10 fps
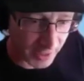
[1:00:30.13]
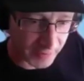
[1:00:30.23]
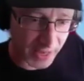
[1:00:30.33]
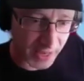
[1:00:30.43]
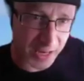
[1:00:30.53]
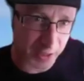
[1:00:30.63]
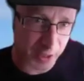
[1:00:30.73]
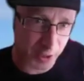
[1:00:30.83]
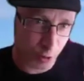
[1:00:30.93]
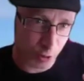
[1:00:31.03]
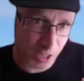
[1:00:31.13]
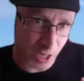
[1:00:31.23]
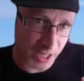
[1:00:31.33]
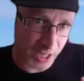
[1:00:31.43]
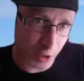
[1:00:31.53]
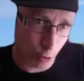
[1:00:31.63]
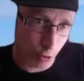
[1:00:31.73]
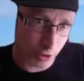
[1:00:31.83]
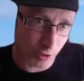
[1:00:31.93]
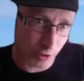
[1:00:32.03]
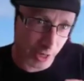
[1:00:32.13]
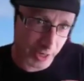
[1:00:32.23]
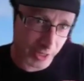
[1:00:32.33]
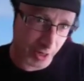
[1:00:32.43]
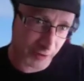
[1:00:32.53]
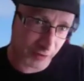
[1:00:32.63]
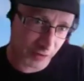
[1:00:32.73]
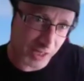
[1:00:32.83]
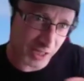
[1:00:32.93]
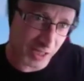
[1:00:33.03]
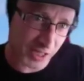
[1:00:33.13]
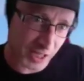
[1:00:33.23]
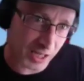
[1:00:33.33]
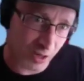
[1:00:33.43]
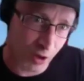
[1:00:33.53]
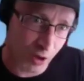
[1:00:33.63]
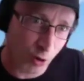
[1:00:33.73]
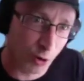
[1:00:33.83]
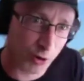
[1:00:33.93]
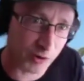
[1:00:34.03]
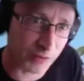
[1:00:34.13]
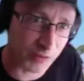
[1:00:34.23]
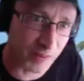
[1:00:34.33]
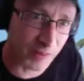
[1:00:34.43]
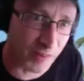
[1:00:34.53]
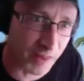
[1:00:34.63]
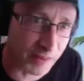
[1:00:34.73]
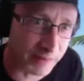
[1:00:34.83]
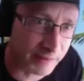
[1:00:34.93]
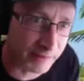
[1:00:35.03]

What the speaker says: they had a good kind of kid audience, like kind of teen kid audience, right. Didn't they? So,